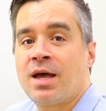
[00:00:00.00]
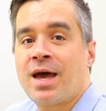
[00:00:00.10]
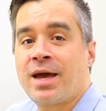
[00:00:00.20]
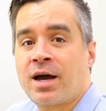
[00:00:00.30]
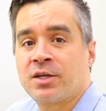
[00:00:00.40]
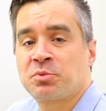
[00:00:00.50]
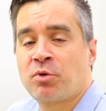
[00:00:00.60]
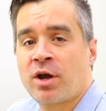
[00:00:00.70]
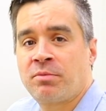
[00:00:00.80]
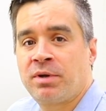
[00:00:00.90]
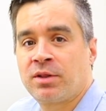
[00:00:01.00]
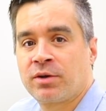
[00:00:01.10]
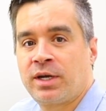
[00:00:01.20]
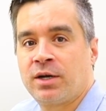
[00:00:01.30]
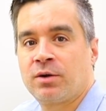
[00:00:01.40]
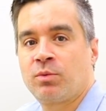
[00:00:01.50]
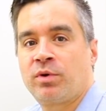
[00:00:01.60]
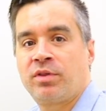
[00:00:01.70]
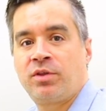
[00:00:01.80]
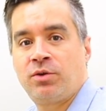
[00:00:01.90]
Hey guys, Brian Beeler here
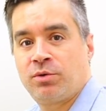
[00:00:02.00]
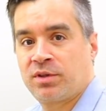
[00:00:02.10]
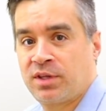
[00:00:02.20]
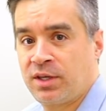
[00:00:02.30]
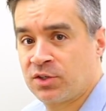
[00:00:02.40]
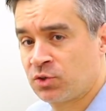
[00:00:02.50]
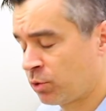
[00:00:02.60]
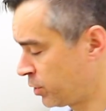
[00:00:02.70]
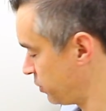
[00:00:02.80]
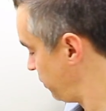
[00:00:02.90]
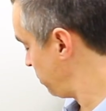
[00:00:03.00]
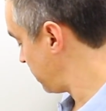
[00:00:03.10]
with you at the Storage Review